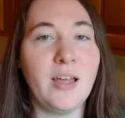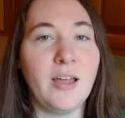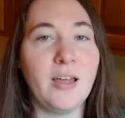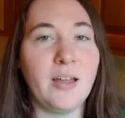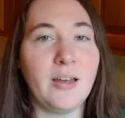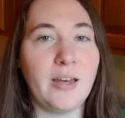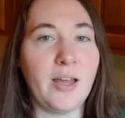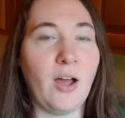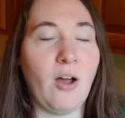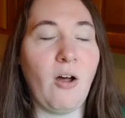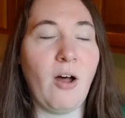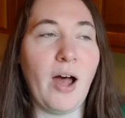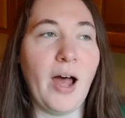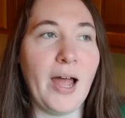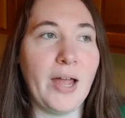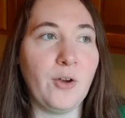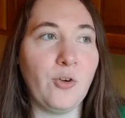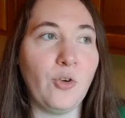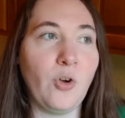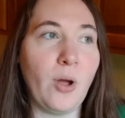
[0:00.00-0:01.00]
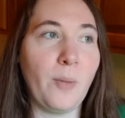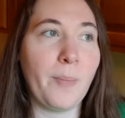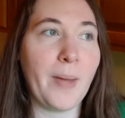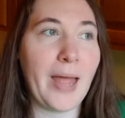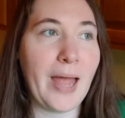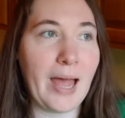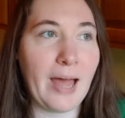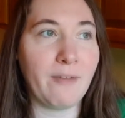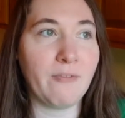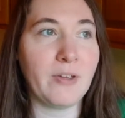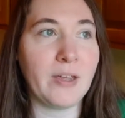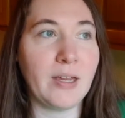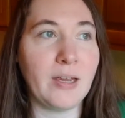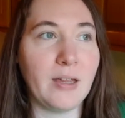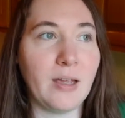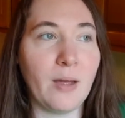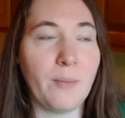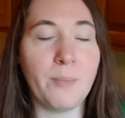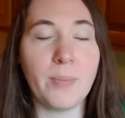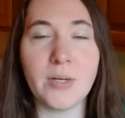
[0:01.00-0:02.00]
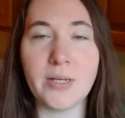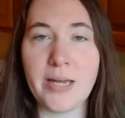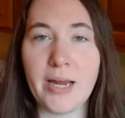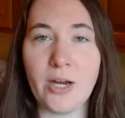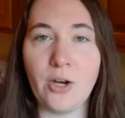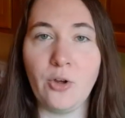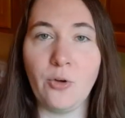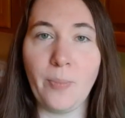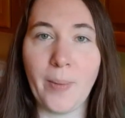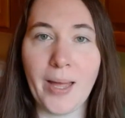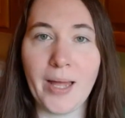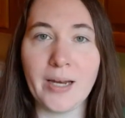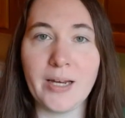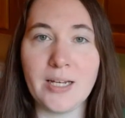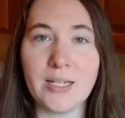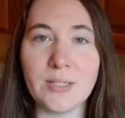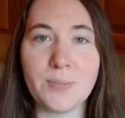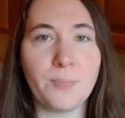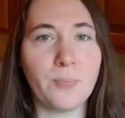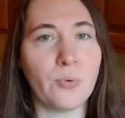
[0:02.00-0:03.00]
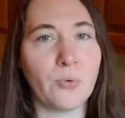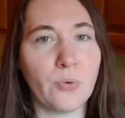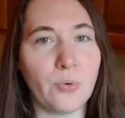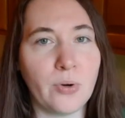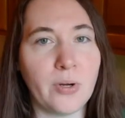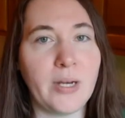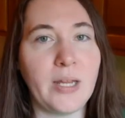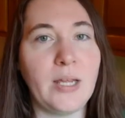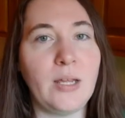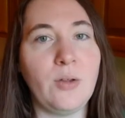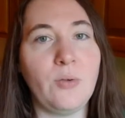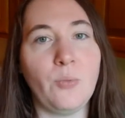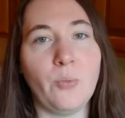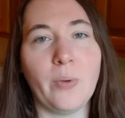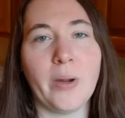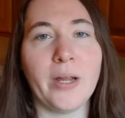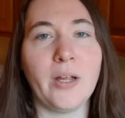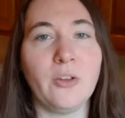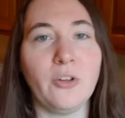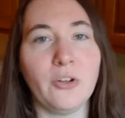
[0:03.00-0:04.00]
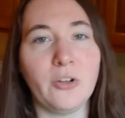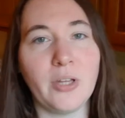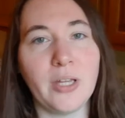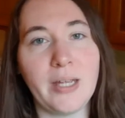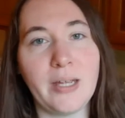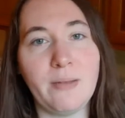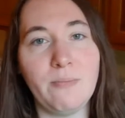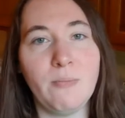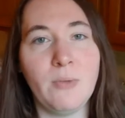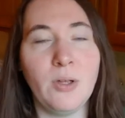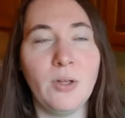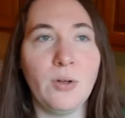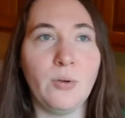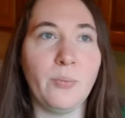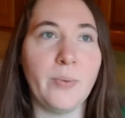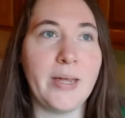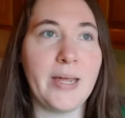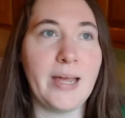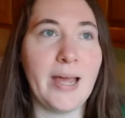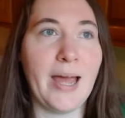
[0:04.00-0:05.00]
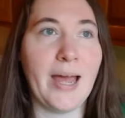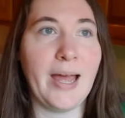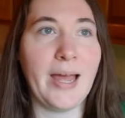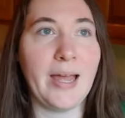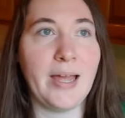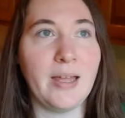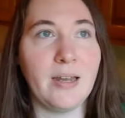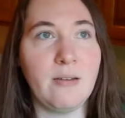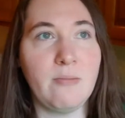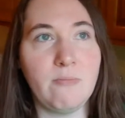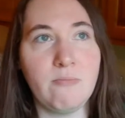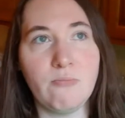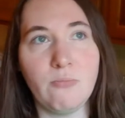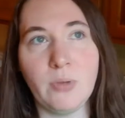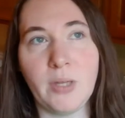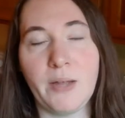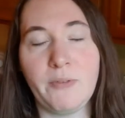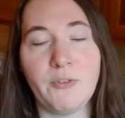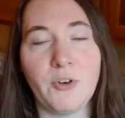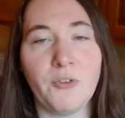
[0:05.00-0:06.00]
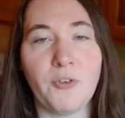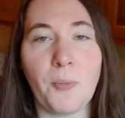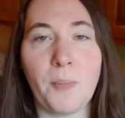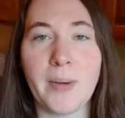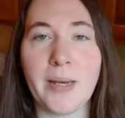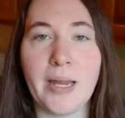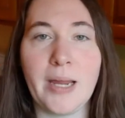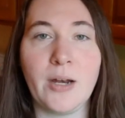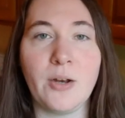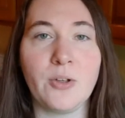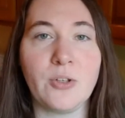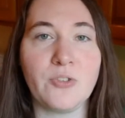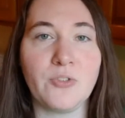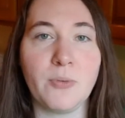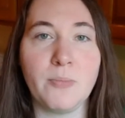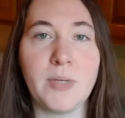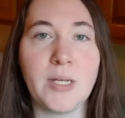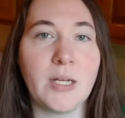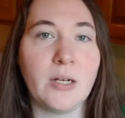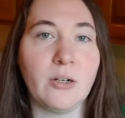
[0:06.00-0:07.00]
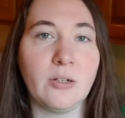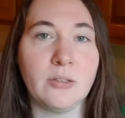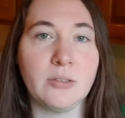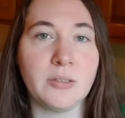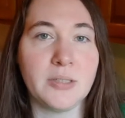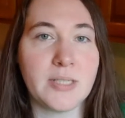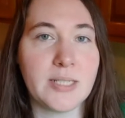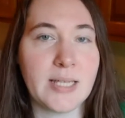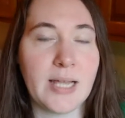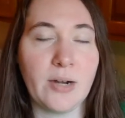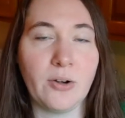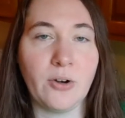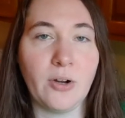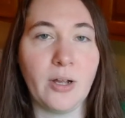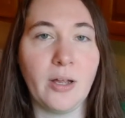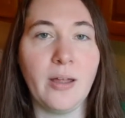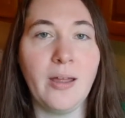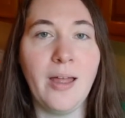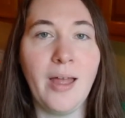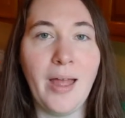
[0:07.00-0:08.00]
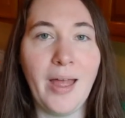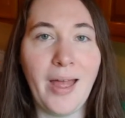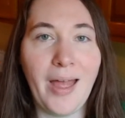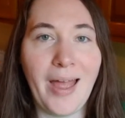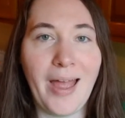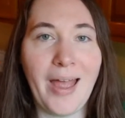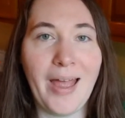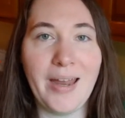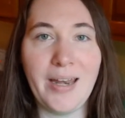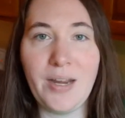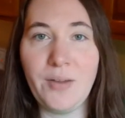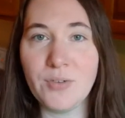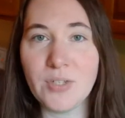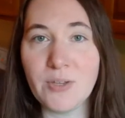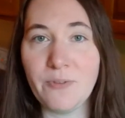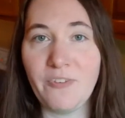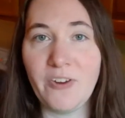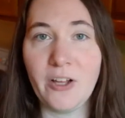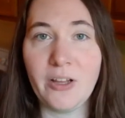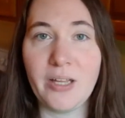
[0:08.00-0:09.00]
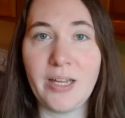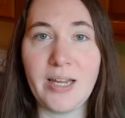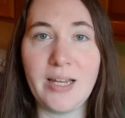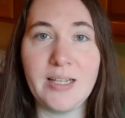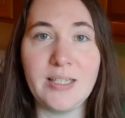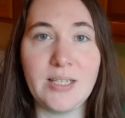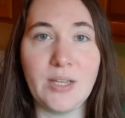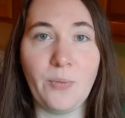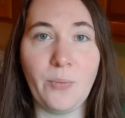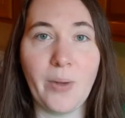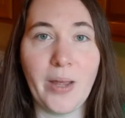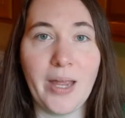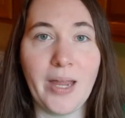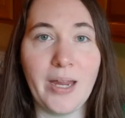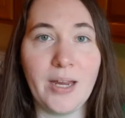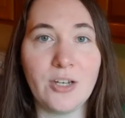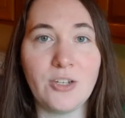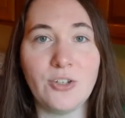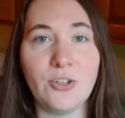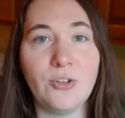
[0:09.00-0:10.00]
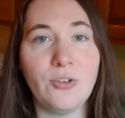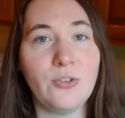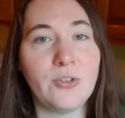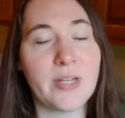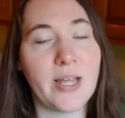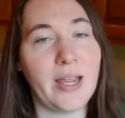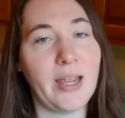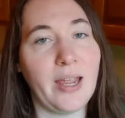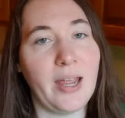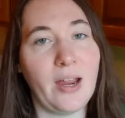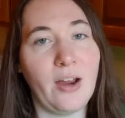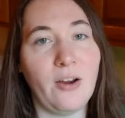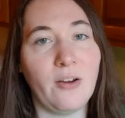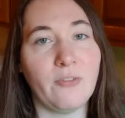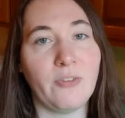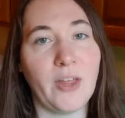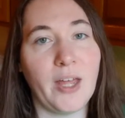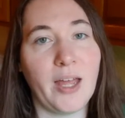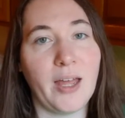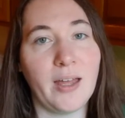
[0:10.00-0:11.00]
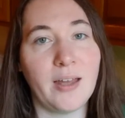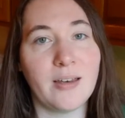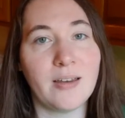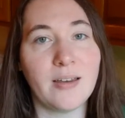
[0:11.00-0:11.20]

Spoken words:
Now, I grew up having potato patties pretty regularly. We had leftover potatoes from dinner, etc., and it was a fairly easy way to take care of that.